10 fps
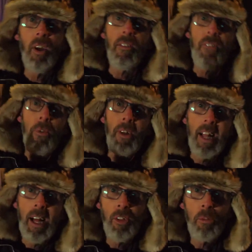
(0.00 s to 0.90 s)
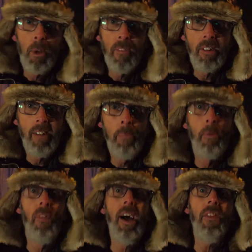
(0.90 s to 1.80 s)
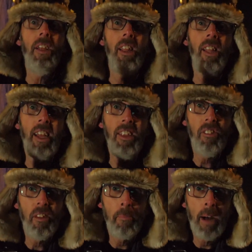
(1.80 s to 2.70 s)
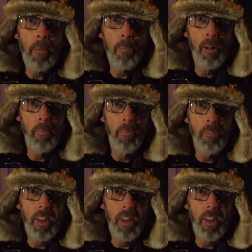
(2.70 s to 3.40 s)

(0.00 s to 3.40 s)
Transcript: got a few clouds moving around, but they're the least of my problems